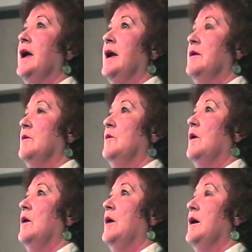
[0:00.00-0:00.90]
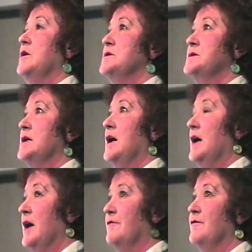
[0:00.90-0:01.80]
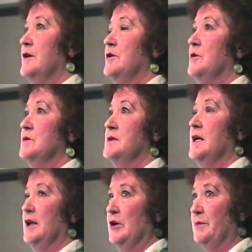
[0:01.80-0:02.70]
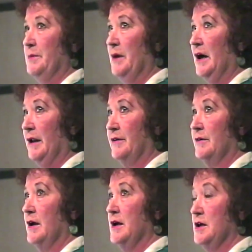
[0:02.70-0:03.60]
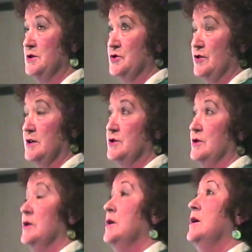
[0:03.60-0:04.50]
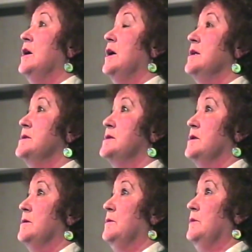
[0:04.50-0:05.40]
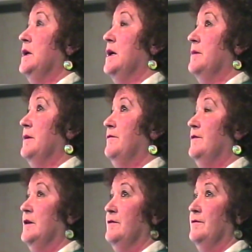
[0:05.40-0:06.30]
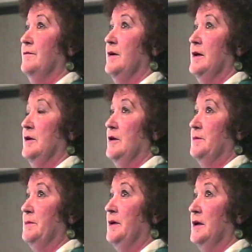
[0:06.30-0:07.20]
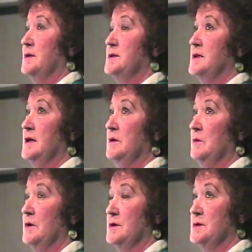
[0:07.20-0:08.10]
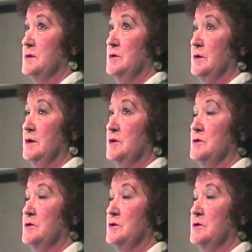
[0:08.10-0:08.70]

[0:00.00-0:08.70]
and I had a friend who was a helicopter pilot instructor, and so we had about 5 helicopter pilots staying with us doing